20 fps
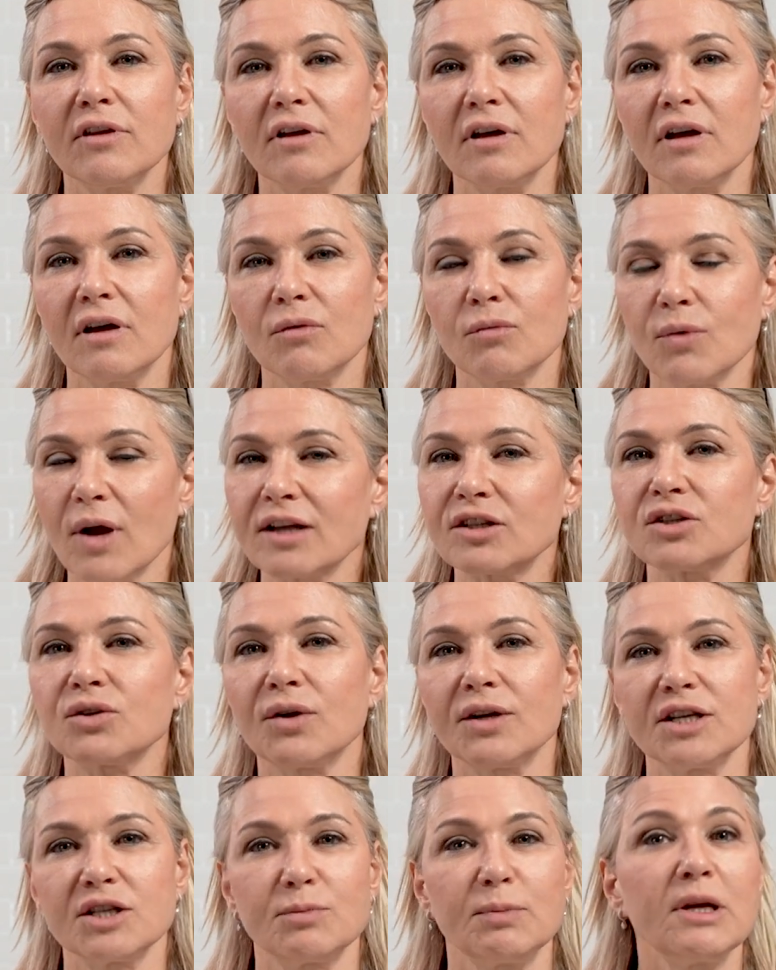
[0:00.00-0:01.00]
the
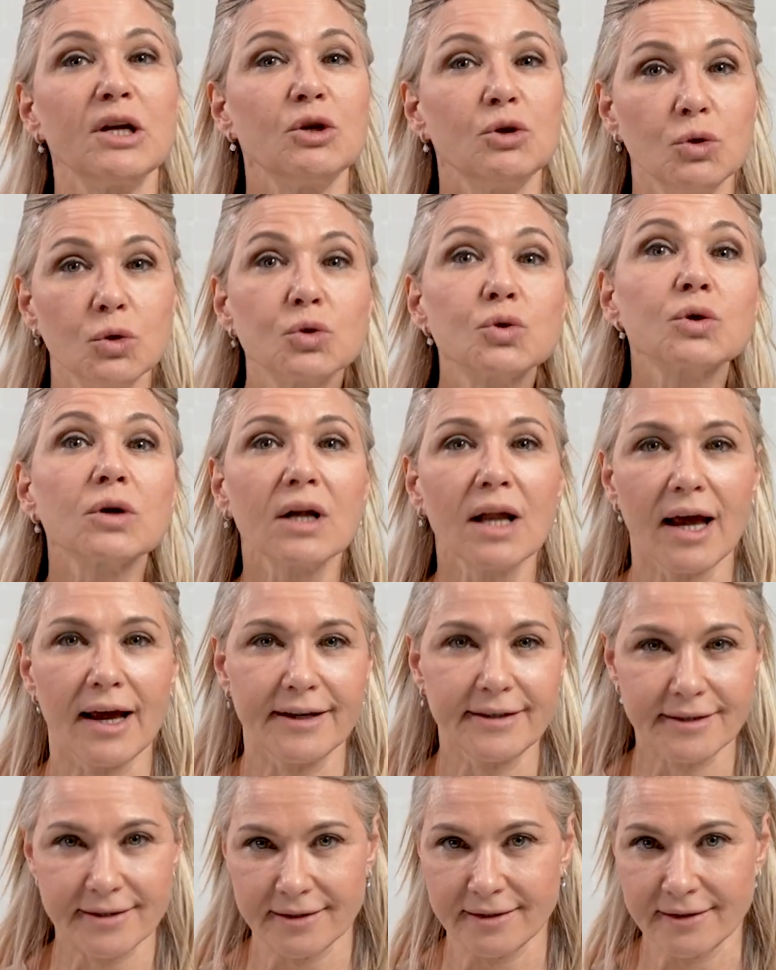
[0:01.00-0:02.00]
retinoid is being
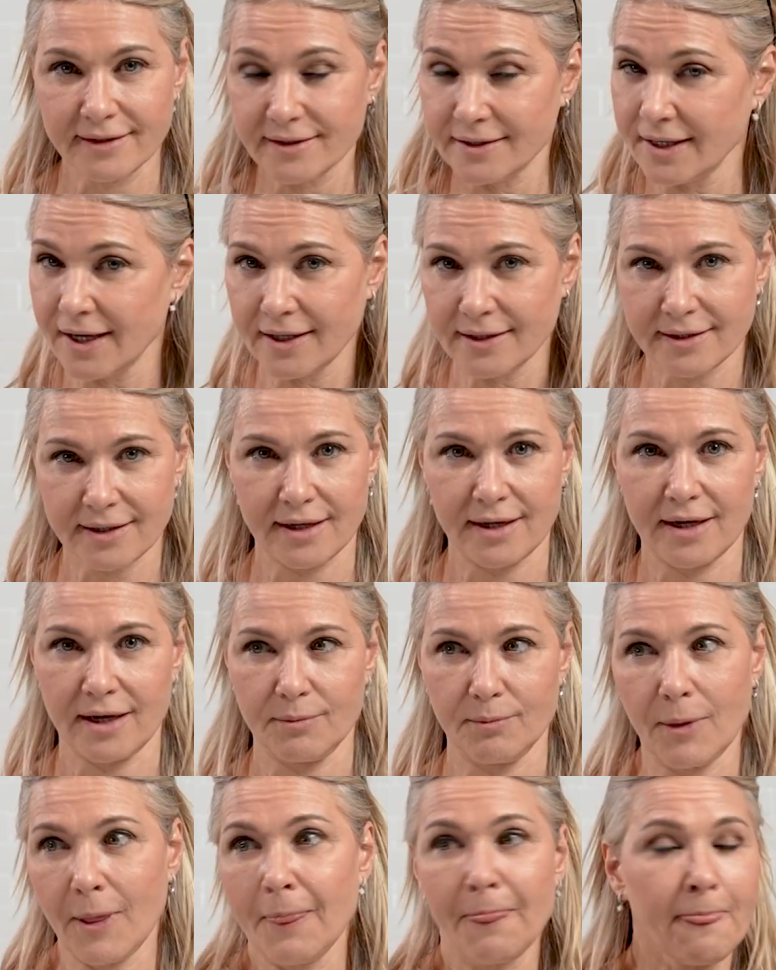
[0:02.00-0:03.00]
neutralized in the
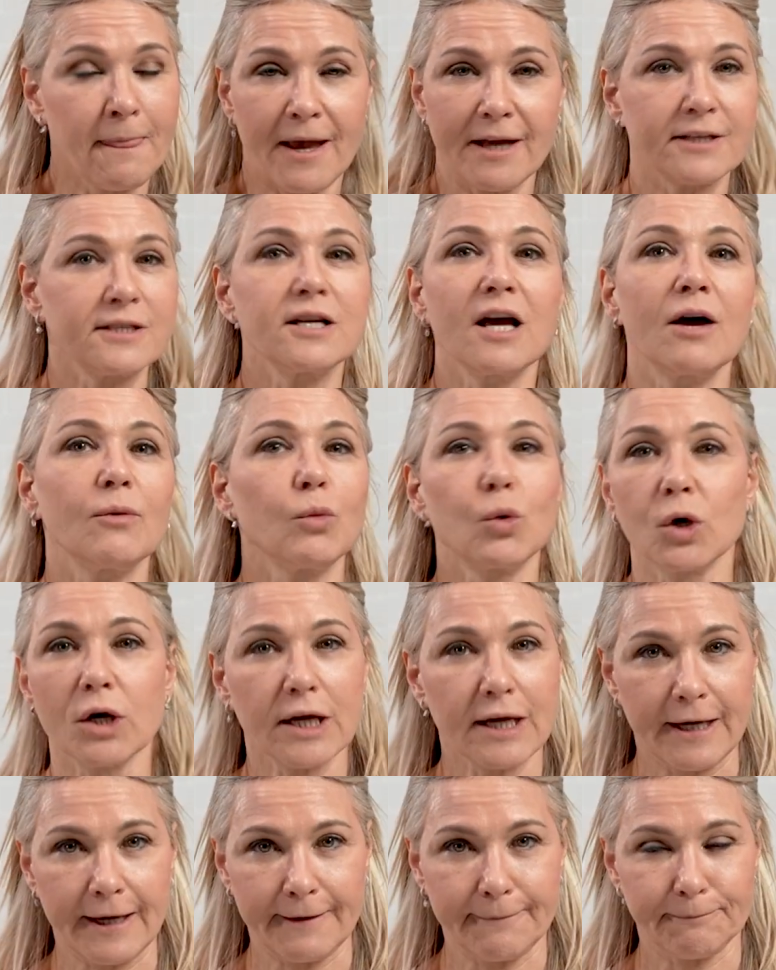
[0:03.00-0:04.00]
daytime, it's not
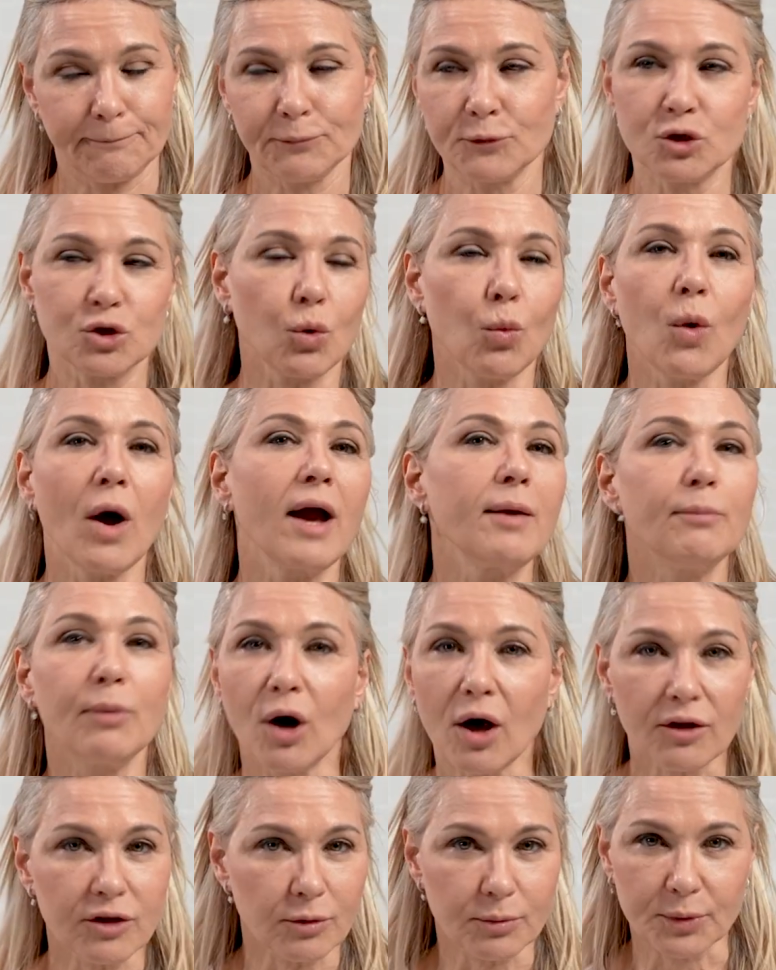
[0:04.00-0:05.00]
working. So why
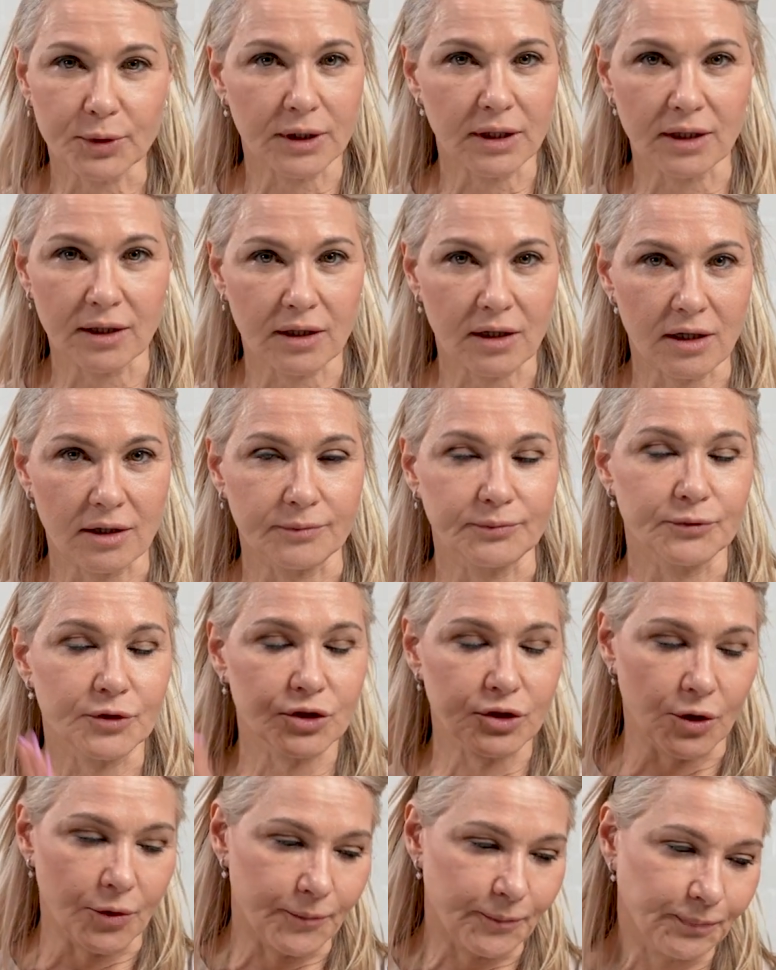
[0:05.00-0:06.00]
bother putting it on?
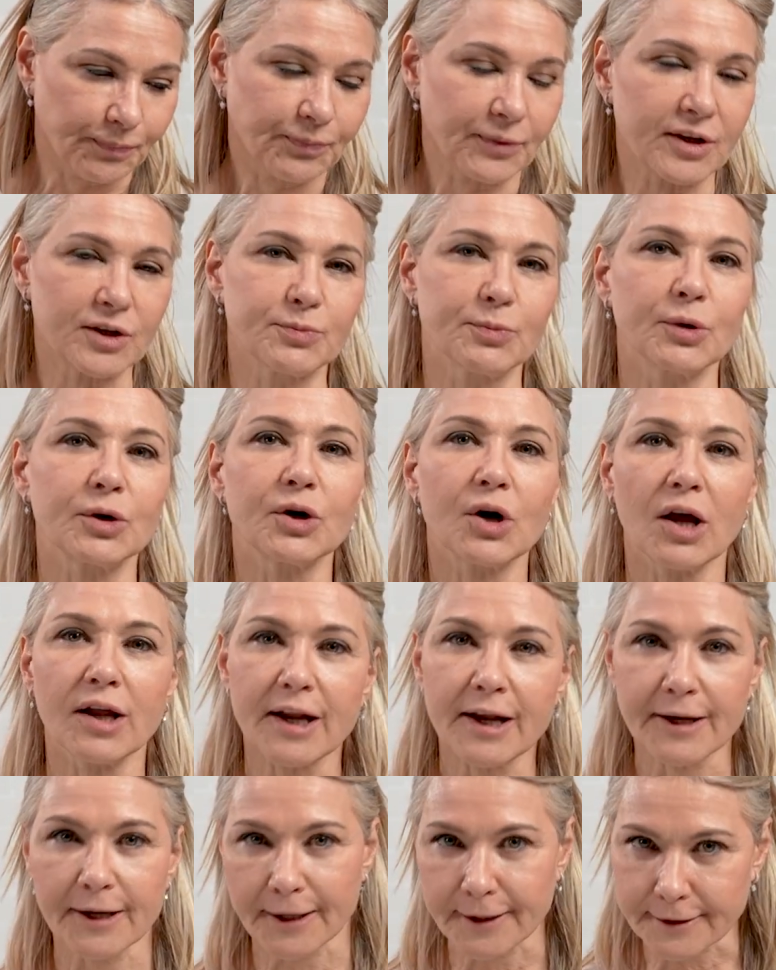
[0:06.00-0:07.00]
So let's put it on
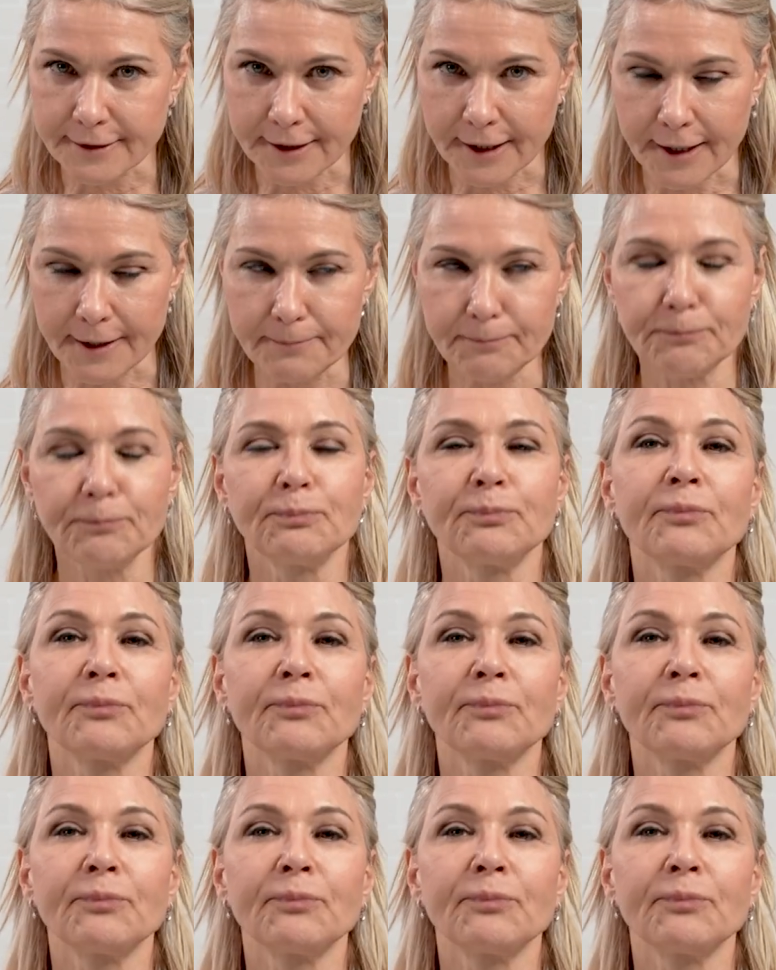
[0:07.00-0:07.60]
at nighttime.